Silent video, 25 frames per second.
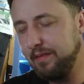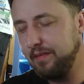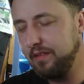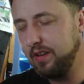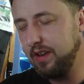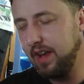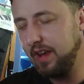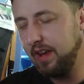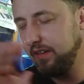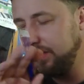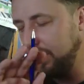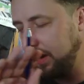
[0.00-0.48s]

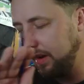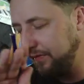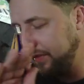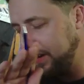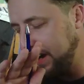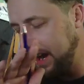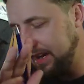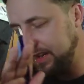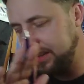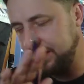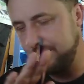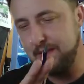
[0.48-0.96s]
I
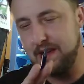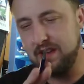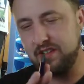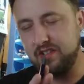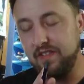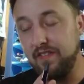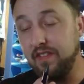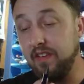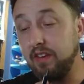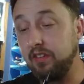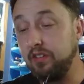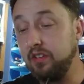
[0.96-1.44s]
forgot to
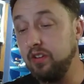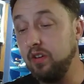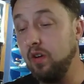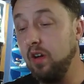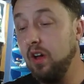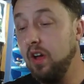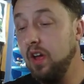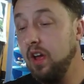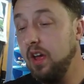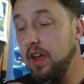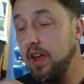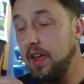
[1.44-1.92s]
mention this too.
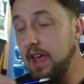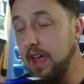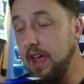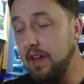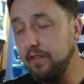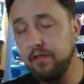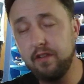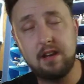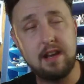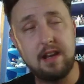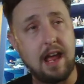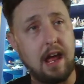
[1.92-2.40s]

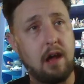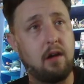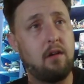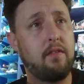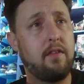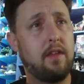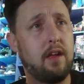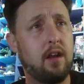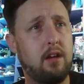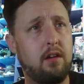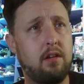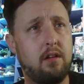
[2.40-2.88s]
Every now and
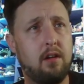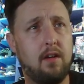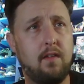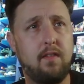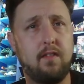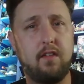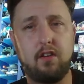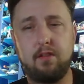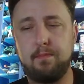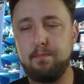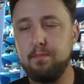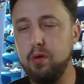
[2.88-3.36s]
then during
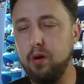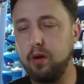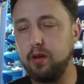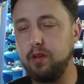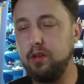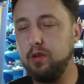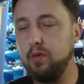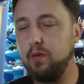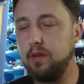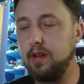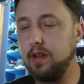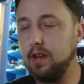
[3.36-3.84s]
this book,
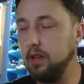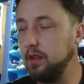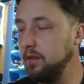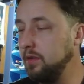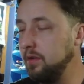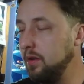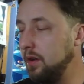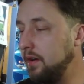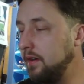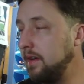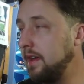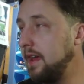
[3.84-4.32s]
you get a
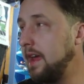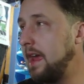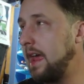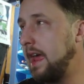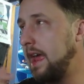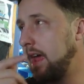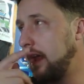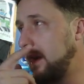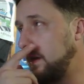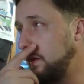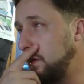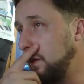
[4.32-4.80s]
look
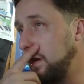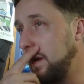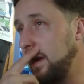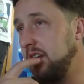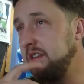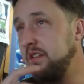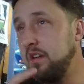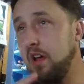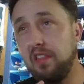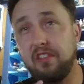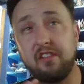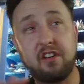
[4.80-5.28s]
at
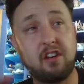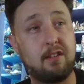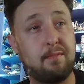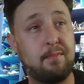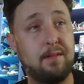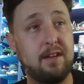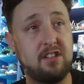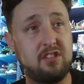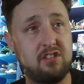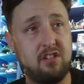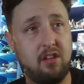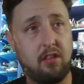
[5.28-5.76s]
another
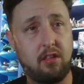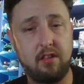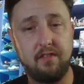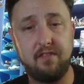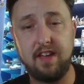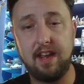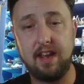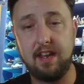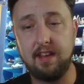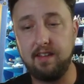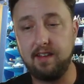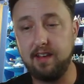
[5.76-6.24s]
species of
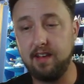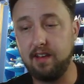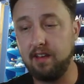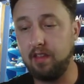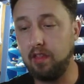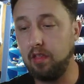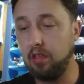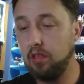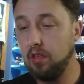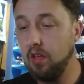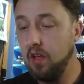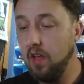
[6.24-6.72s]

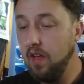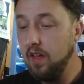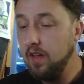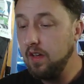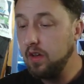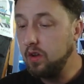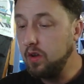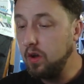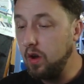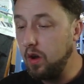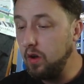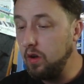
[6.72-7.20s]
aliens
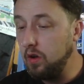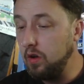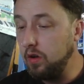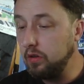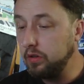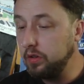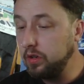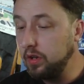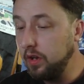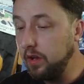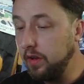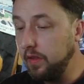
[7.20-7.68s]

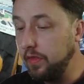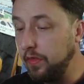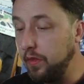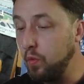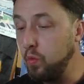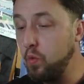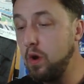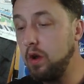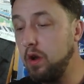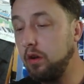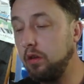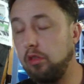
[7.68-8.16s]
called the
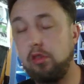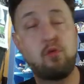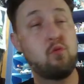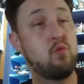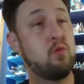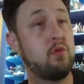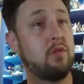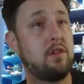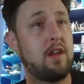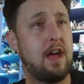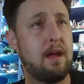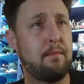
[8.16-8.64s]
Ones Who
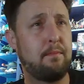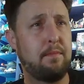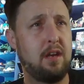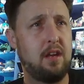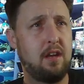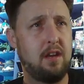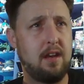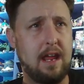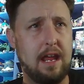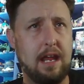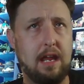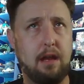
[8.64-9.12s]
Will Not Be
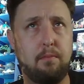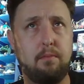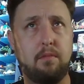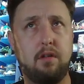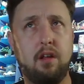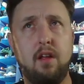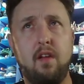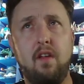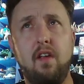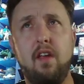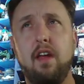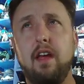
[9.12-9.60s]
Named.
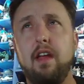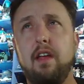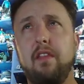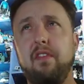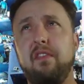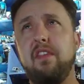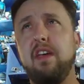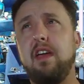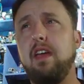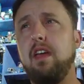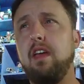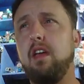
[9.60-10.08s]
And
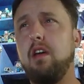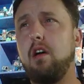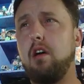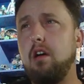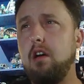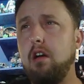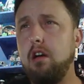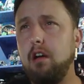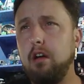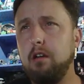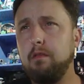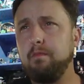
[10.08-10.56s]
they
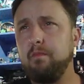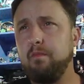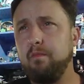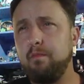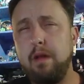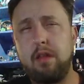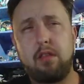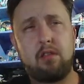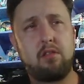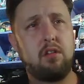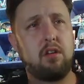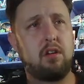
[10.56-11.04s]
are
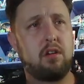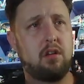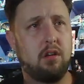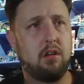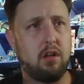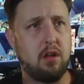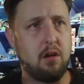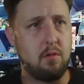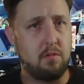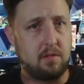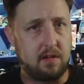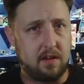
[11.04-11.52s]
basically
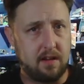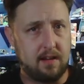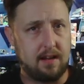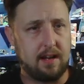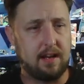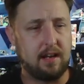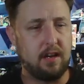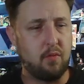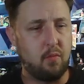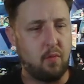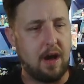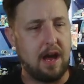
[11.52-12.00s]
cloaked and
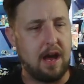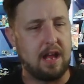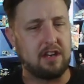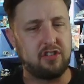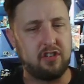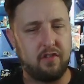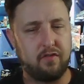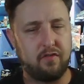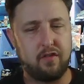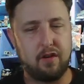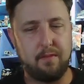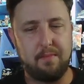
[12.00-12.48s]
kind of
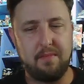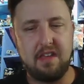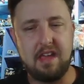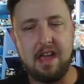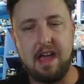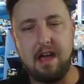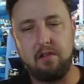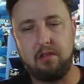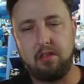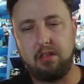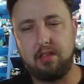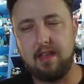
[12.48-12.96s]
watching from the
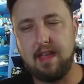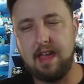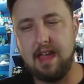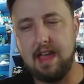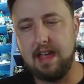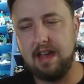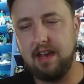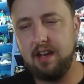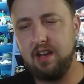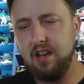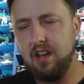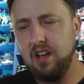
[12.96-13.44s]

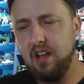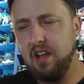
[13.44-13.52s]
outside.